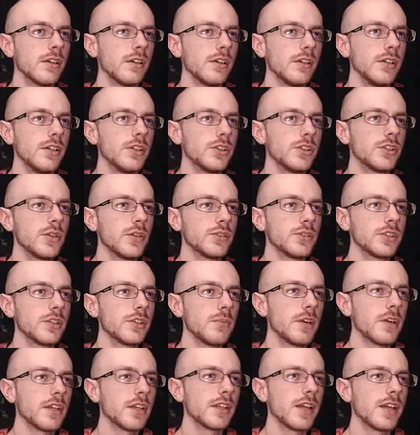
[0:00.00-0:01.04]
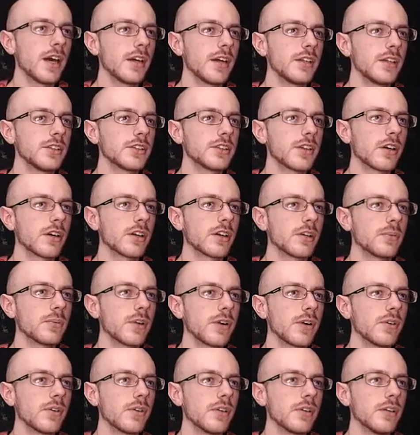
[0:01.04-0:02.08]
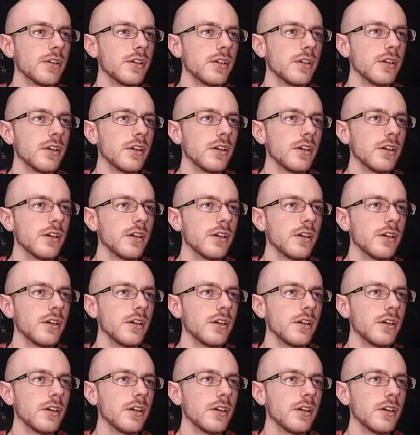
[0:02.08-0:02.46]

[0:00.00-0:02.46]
He's chosen to make that his target of priority.